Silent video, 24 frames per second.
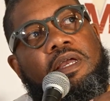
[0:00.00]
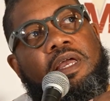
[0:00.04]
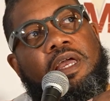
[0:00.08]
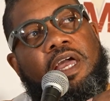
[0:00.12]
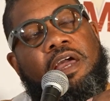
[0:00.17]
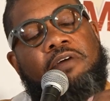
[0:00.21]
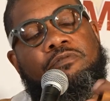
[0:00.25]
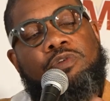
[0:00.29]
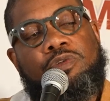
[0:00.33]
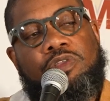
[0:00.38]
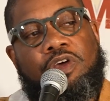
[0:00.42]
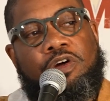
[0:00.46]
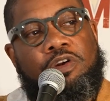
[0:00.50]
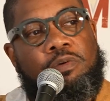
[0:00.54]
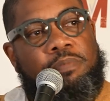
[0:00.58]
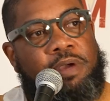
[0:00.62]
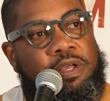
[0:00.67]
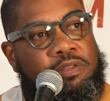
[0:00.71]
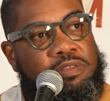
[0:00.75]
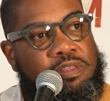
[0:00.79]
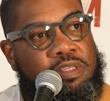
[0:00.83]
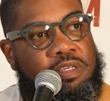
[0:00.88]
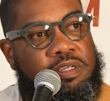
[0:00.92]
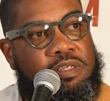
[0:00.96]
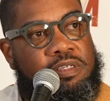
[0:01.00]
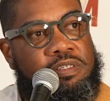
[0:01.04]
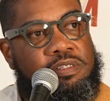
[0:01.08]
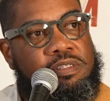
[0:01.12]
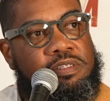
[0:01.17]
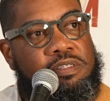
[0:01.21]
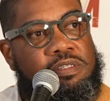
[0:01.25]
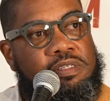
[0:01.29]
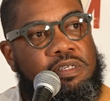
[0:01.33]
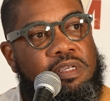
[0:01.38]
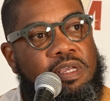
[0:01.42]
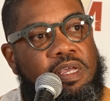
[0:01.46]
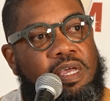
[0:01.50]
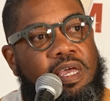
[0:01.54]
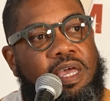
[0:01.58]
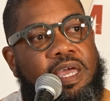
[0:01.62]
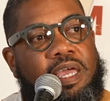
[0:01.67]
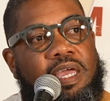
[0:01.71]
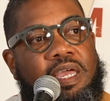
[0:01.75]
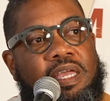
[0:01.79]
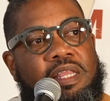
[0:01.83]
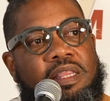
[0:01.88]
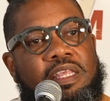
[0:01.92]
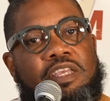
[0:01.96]
have you thought about this?
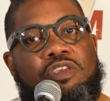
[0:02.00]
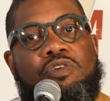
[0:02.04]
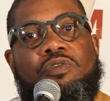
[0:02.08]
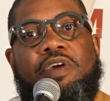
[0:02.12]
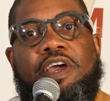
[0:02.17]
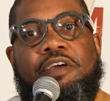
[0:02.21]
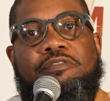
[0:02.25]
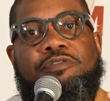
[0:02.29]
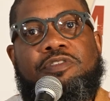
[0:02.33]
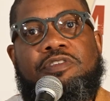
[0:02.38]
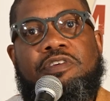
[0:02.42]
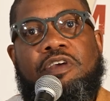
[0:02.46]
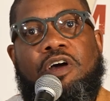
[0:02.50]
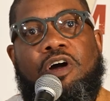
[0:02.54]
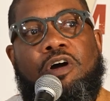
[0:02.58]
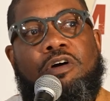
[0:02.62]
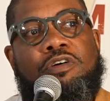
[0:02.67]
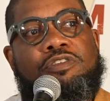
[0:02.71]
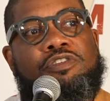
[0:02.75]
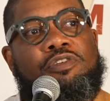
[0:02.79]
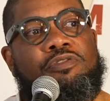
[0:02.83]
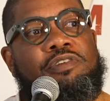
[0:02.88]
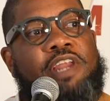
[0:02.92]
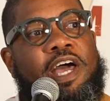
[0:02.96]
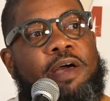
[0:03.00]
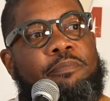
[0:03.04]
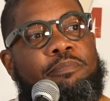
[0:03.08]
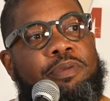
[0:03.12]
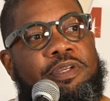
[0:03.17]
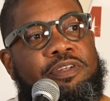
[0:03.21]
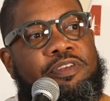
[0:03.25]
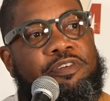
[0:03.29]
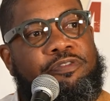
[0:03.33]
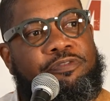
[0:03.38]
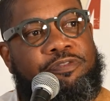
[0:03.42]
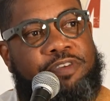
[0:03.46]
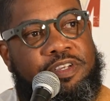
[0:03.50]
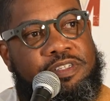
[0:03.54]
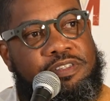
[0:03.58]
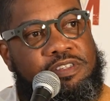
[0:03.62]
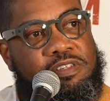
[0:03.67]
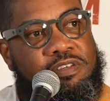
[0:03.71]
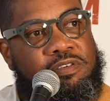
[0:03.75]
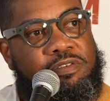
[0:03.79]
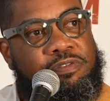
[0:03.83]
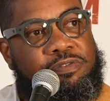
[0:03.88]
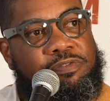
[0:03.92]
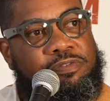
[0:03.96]
and then you have to also not be
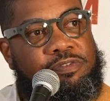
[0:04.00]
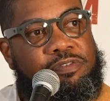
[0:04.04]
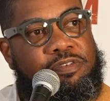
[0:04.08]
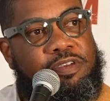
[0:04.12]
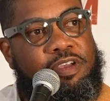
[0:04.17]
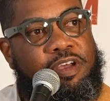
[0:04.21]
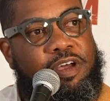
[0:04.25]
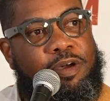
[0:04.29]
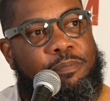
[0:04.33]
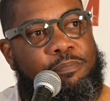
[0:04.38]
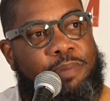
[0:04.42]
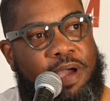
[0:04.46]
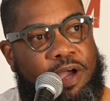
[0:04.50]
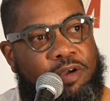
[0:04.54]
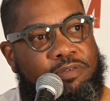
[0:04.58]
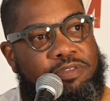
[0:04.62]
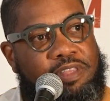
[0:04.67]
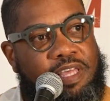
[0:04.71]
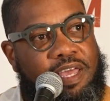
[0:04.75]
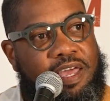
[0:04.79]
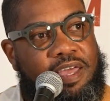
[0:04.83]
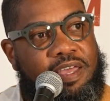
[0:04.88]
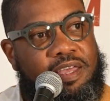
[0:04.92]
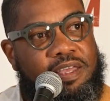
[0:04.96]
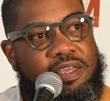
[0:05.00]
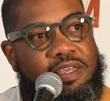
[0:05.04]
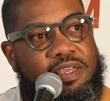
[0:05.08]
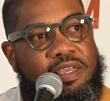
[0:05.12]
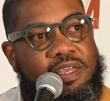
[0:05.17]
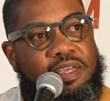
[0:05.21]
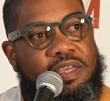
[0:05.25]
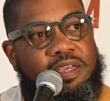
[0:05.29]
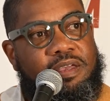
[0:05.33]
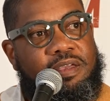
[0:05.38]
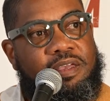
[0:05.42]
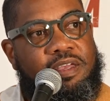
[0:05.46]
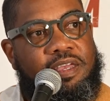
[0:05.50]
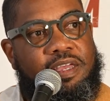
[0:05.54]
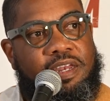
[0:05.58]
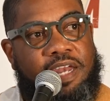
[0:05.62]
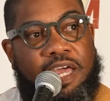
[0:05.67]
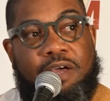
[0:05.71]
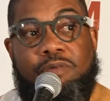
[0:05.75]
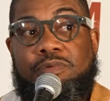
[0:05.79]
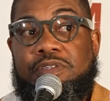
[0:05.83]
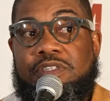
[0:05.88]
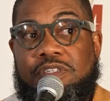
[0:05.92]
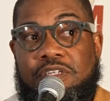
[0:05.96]
defensive about that. And
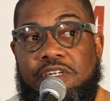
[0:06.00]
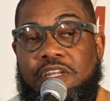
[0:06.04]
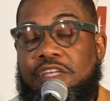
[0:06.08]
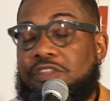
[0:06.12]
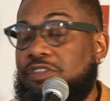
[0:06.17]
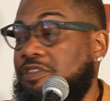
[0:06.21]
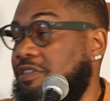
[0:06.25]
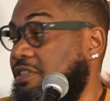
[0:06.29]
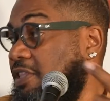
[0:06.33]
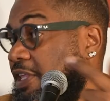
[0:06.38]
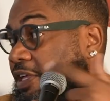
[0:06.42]
that was another